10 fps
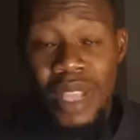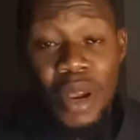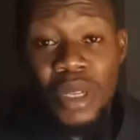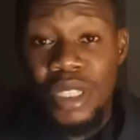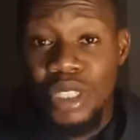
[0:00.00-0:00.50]

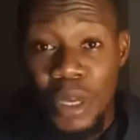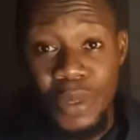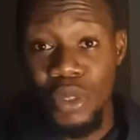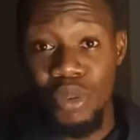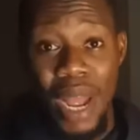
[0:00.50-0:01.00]
They're going to
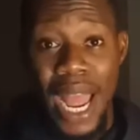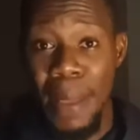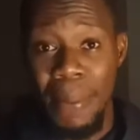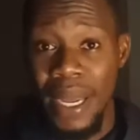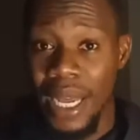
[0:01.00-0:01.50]

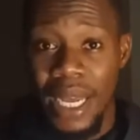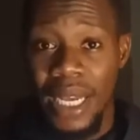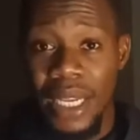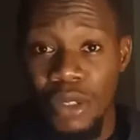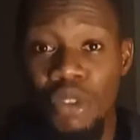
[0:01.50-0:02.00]
subscribe.
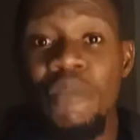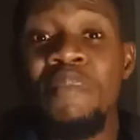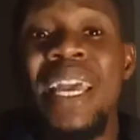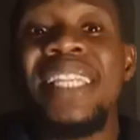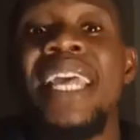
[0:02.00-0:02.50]
You've
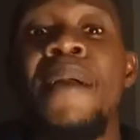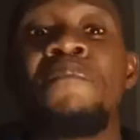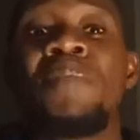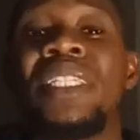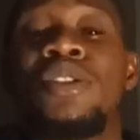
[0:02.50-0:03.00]
made
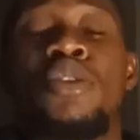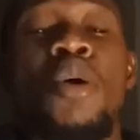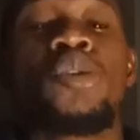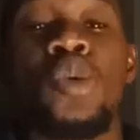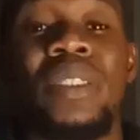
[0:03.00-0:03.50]
them be
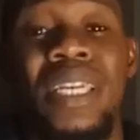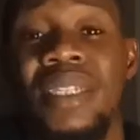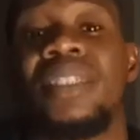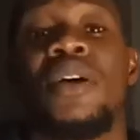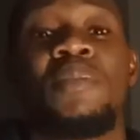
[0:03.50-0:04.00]
so
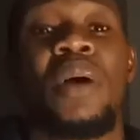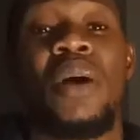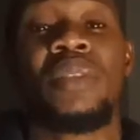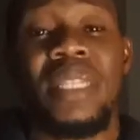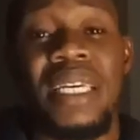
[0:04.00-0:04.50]
testy
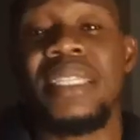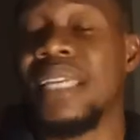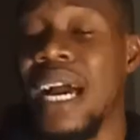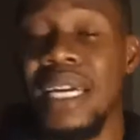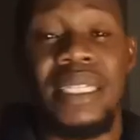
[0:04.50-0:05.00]
about
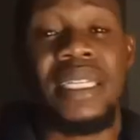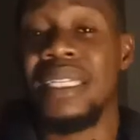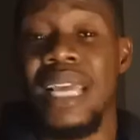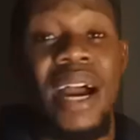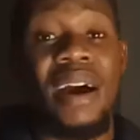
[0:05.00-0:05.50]
this, and
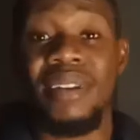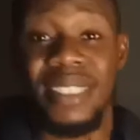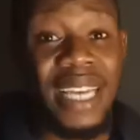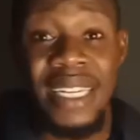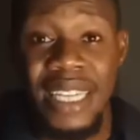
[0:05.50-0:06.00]
they are
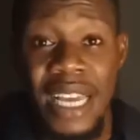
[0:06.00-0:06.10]
saying